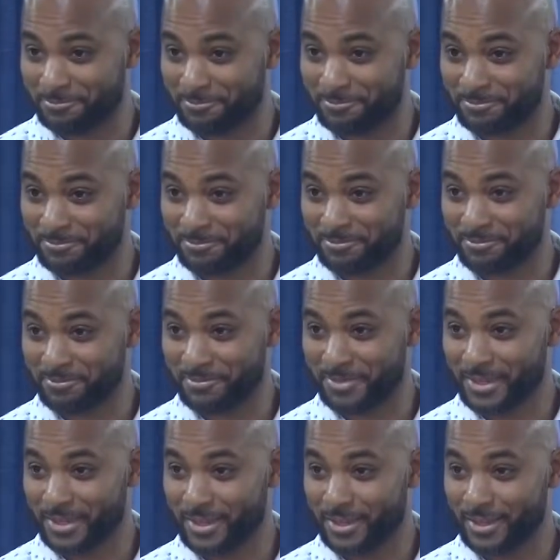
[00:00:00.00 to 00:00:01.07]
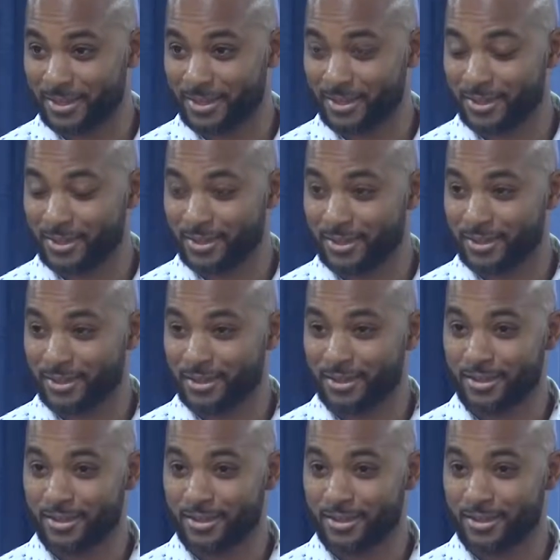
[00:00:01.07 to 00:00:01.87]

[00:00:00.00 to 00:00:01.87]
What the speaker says: [no speech]